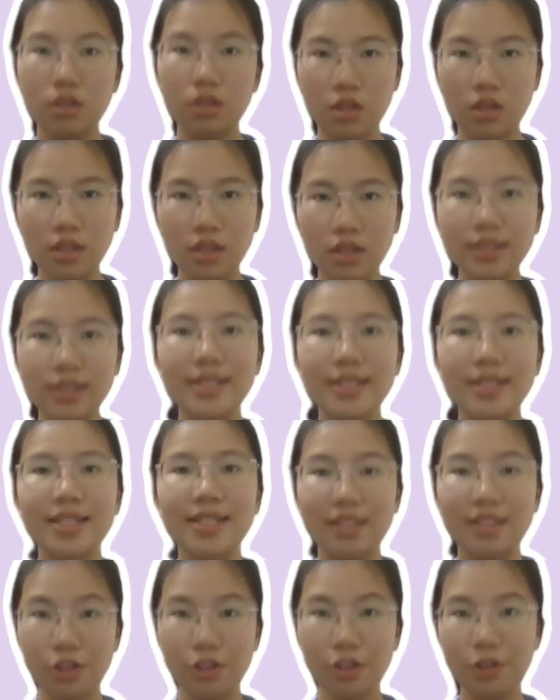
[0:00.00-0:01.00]
Thus,
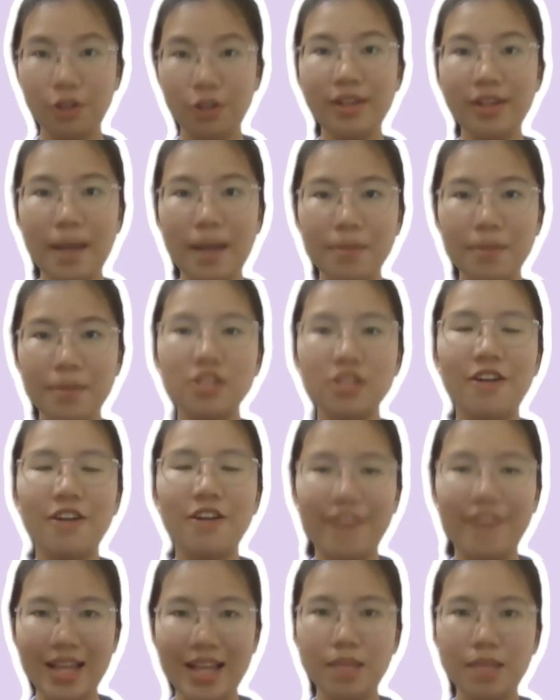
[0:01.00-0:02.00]
the total numbers
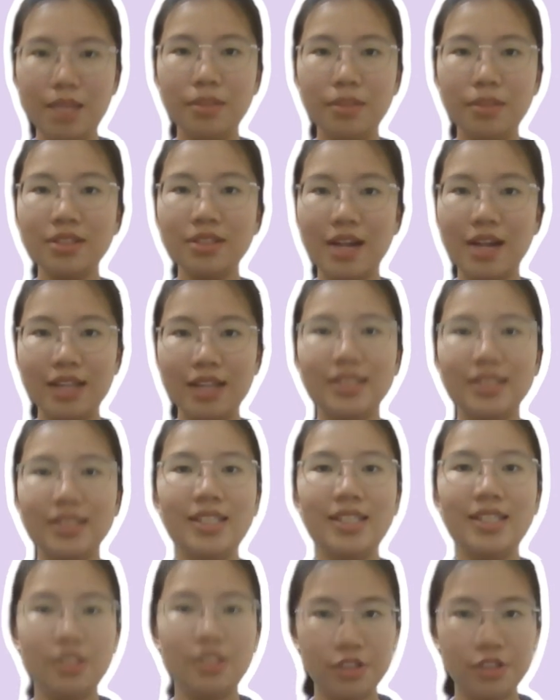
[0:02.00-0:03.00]
of animals cards
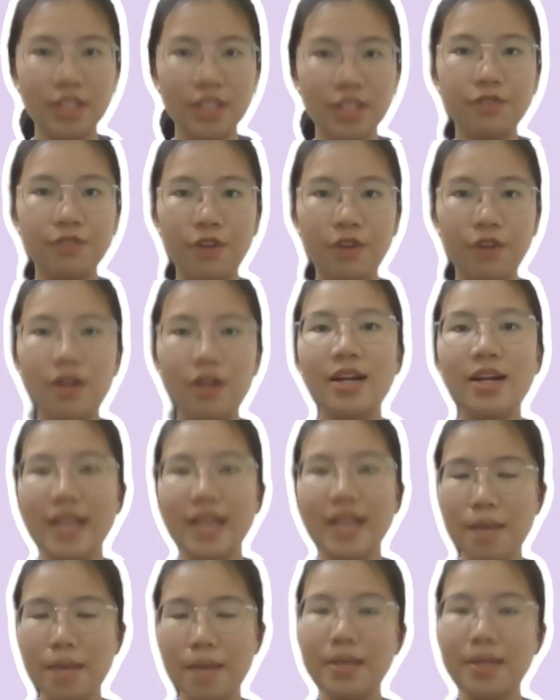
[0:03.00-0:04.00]
he trades for
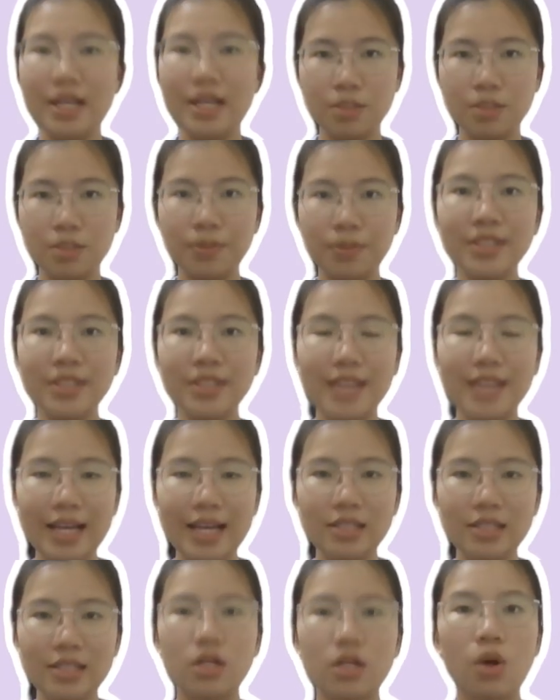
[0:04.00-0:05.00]
can be expressed
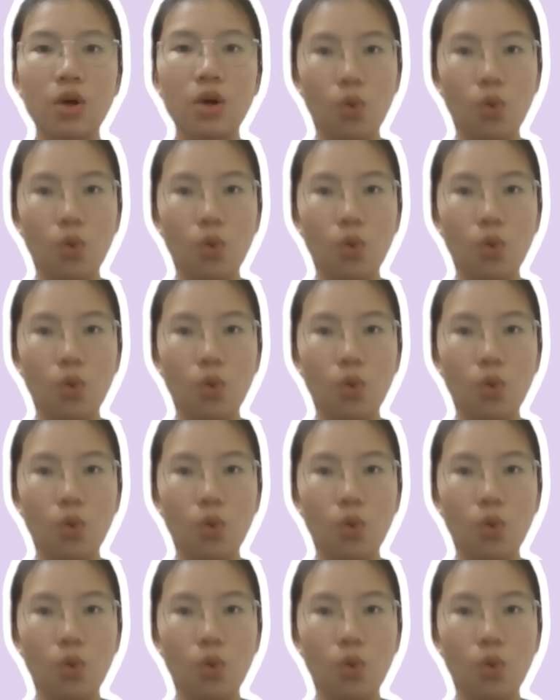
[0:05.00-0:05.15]
as